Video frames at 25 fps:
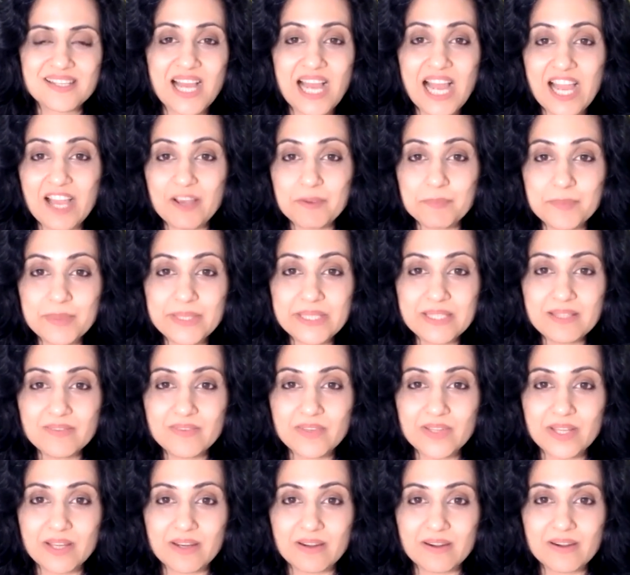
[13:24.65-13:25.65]
I have been
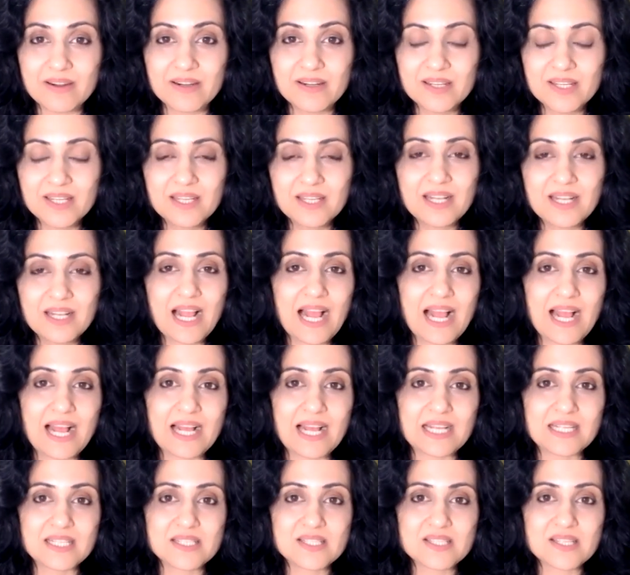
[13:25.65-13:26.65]
there
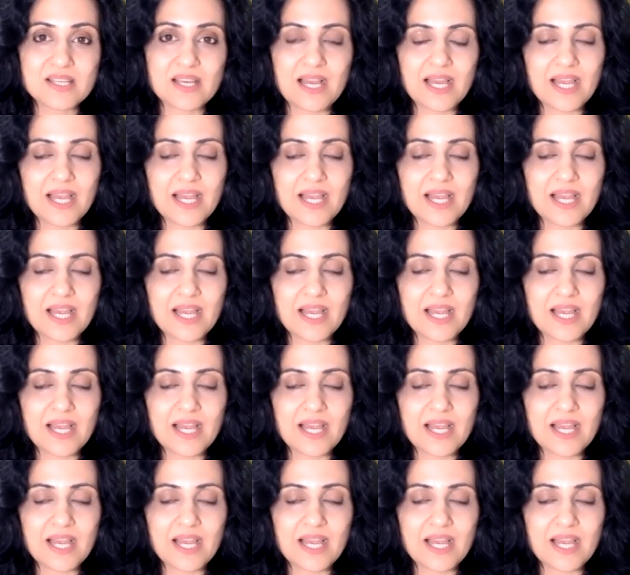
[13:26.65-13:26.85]
and